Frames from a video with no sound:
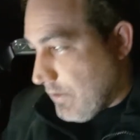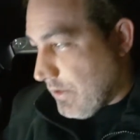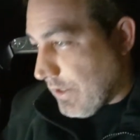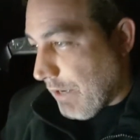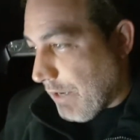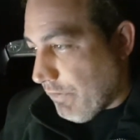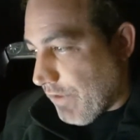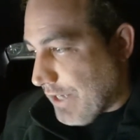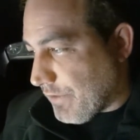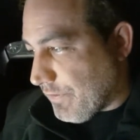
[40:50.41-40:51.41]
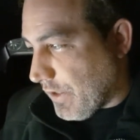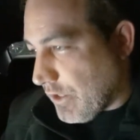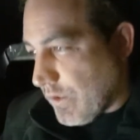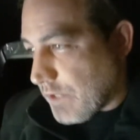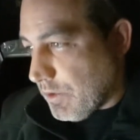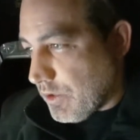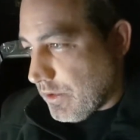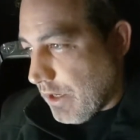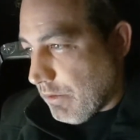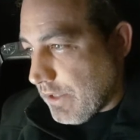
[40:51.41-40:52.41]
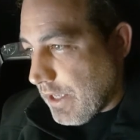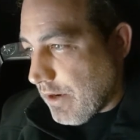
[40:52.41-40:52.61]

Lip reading: Like, I don't want to flash the fucking transmission. I don't want that at